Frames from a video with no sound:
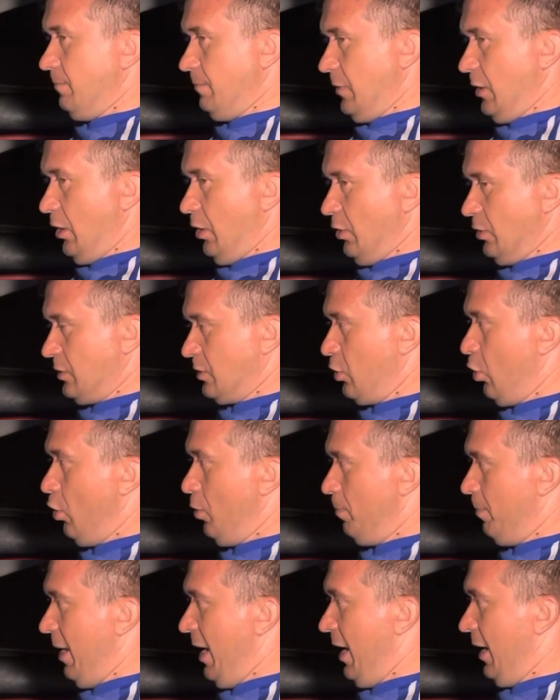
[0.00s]
know, it's going
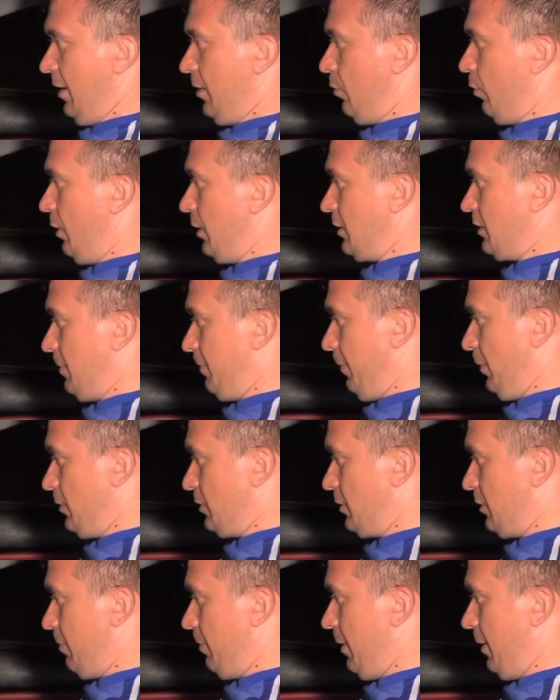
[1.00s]
back where it's
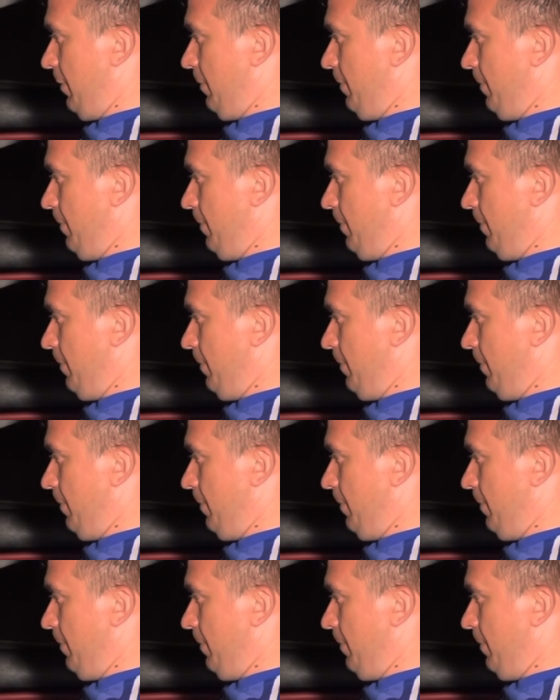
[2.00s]
supposed to be.